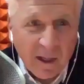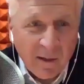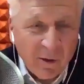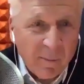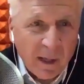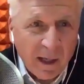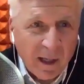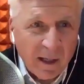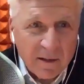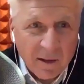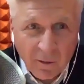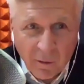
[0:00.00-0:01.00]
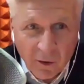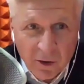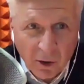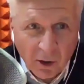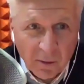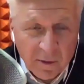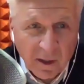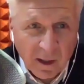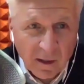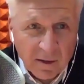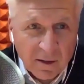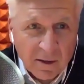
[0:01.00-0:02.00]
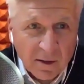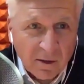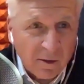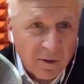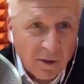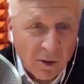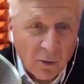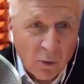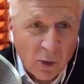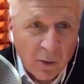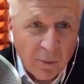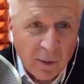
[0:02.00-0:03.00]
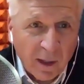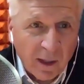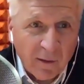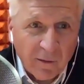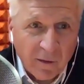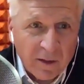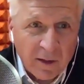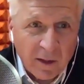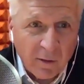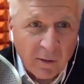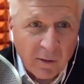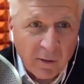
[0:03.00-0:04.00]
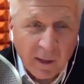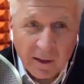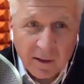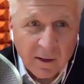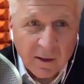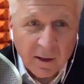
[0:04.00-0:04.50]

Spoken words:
everybody has different circumstances, and there's no one plan that fits everybody's